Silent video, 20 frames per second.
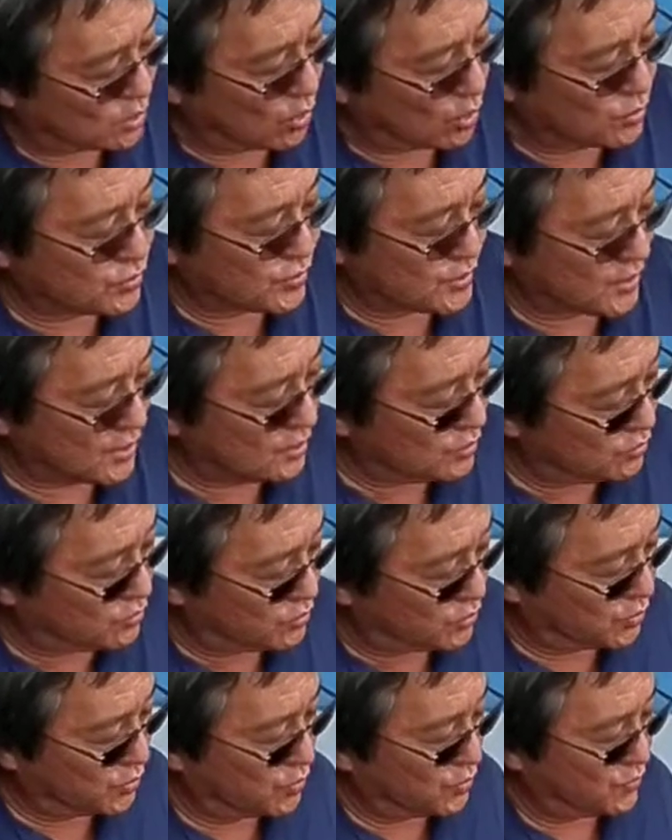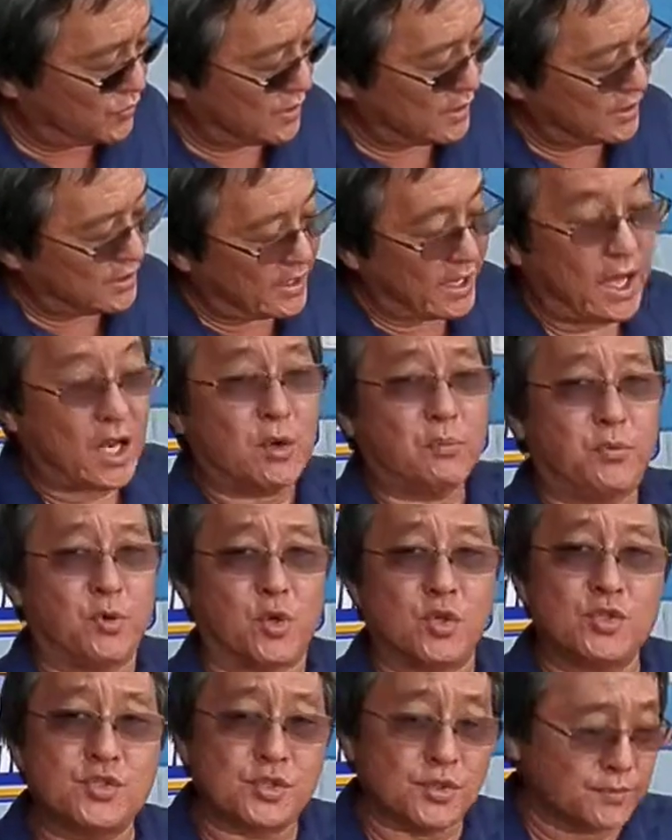goes into the
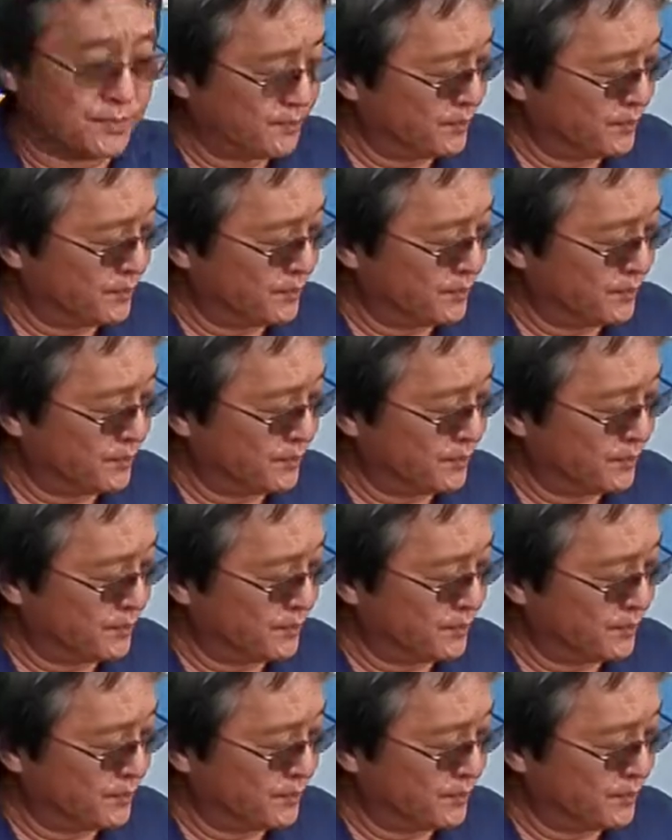calipers